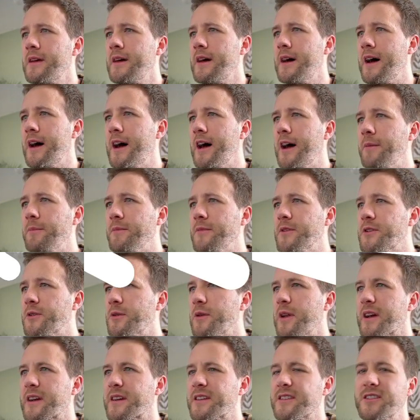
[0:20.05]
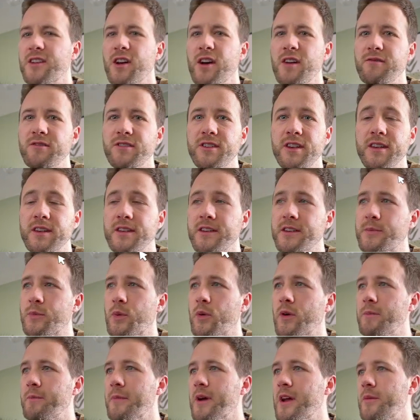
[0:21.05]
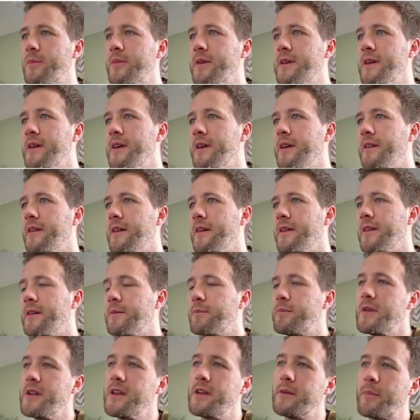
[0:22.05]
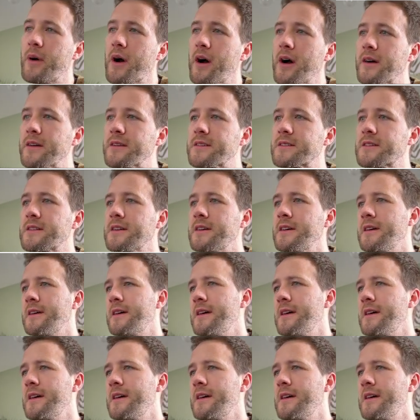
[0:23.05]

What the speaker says: to like a certain resistance point maybe in the past,